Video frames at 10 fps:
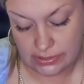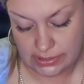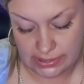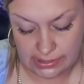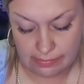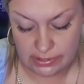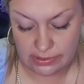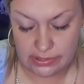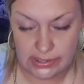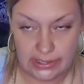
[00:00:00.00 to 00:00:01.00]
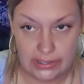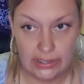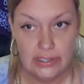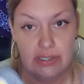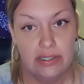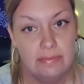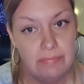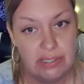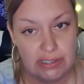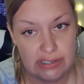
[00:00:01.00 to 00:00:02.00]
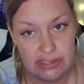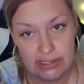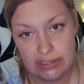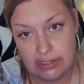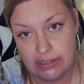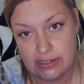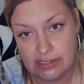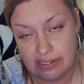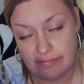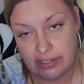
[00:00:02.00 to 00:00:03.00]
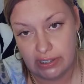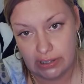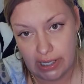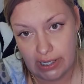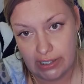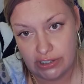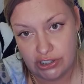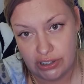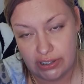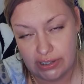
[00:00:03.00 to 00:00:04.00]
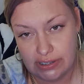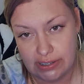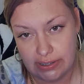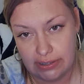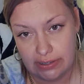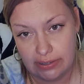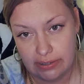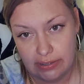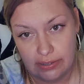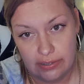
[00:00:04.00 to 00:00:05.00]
It's like someone here is like being sneaky, deceiving, lying, cheating, stealing,